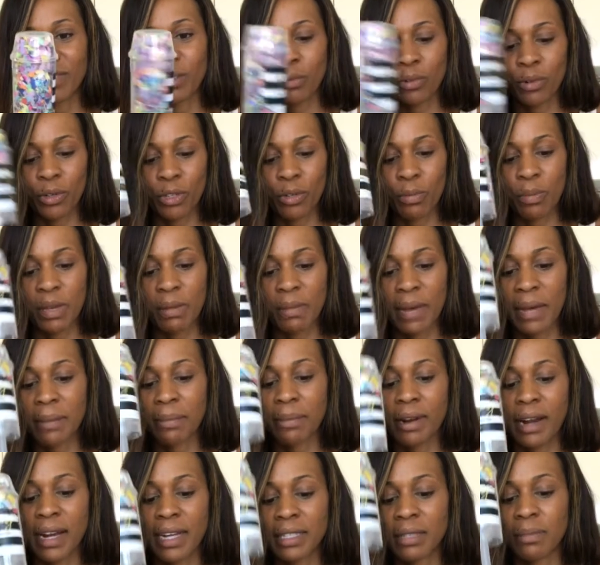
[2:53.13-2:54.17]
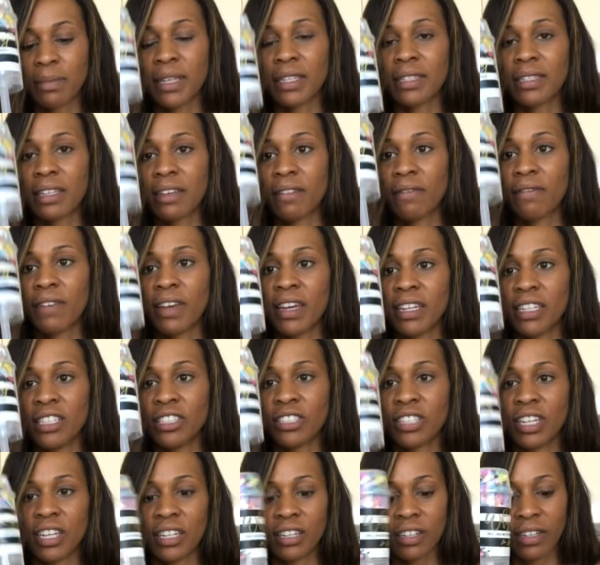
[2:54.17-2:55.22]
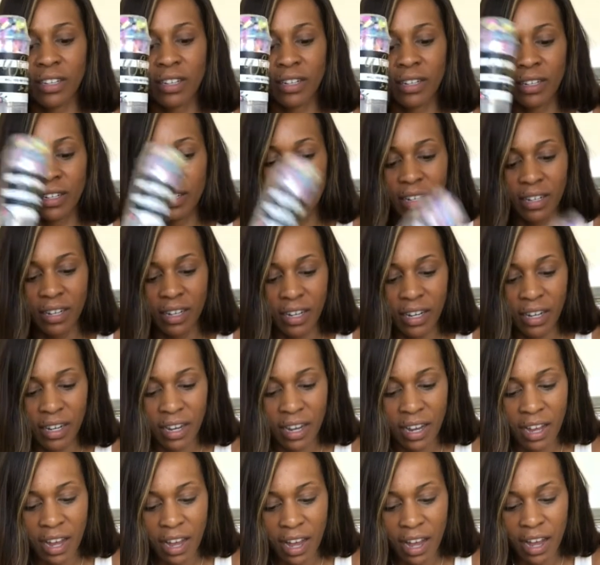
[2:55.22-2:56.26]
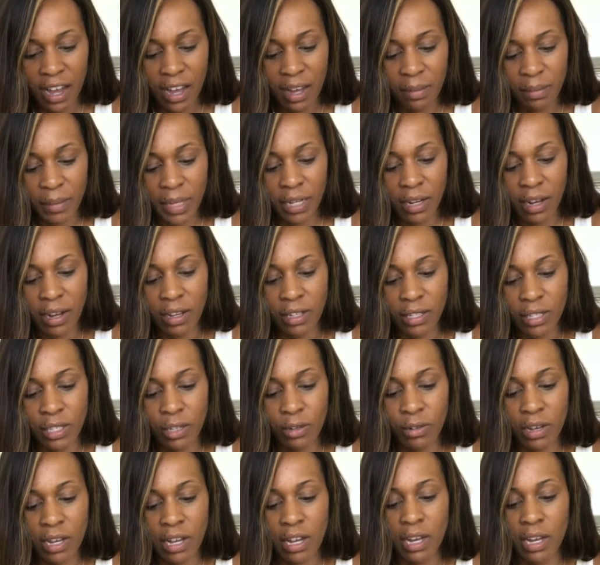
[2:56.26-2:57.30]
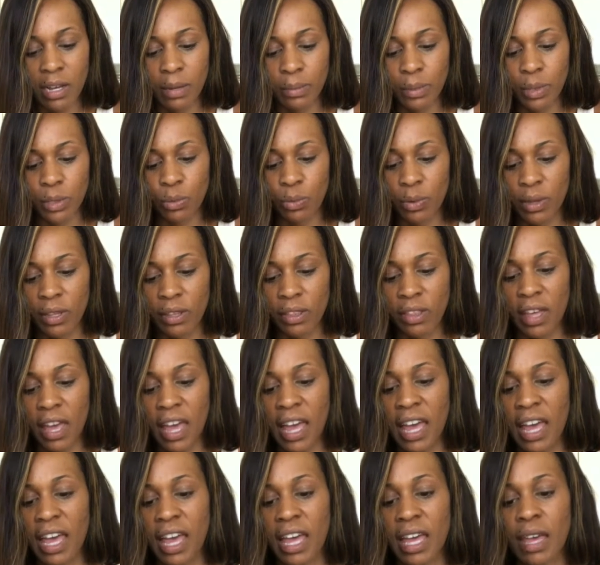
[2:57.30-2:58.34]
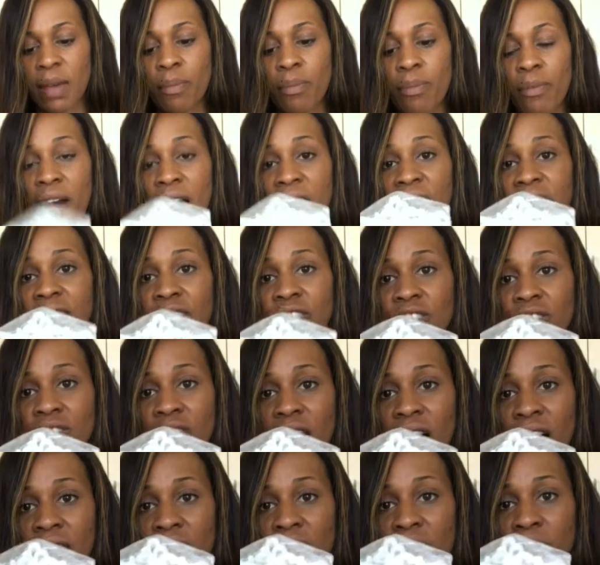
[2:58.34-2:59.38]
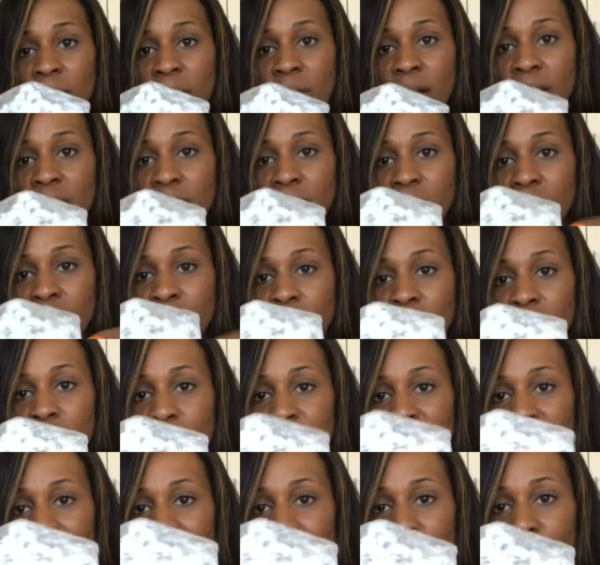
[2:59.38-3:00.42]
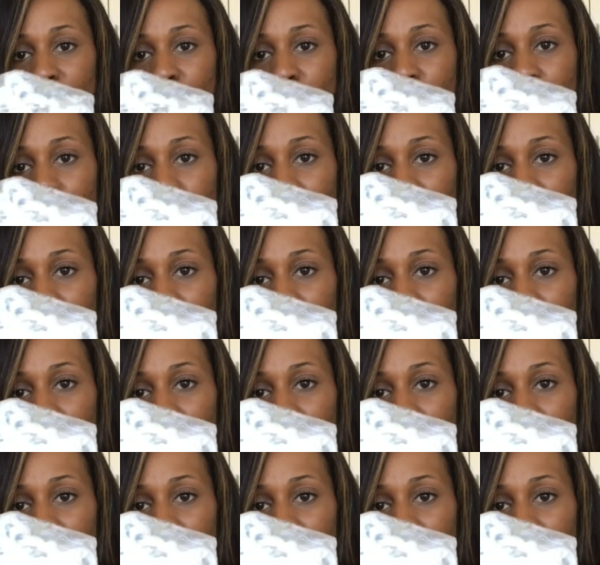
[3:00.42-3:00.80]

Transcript: Will You Be My Bridesmaid's confetti shaker. It also comes with a Bride Tribe mini photo